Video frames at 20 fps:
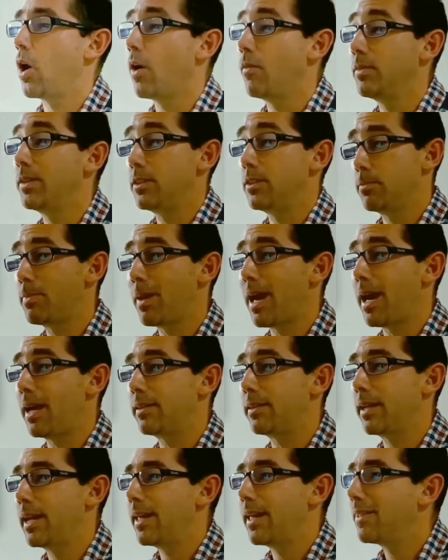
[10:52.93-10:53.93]
On this
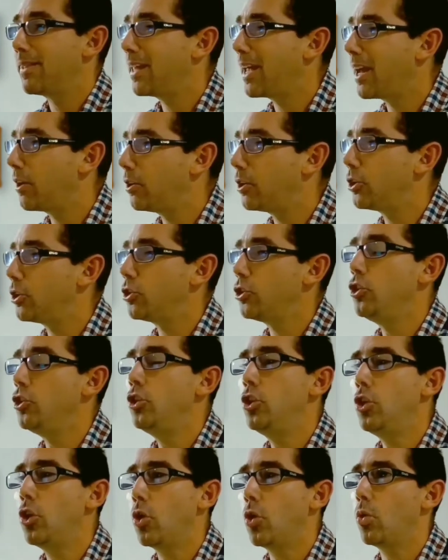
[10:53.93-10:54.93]
path, there are
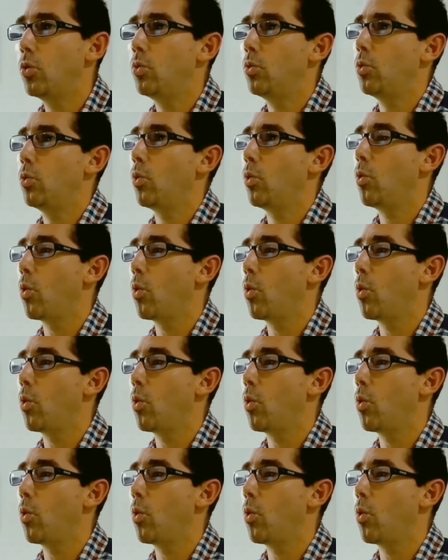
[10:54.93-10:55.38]
no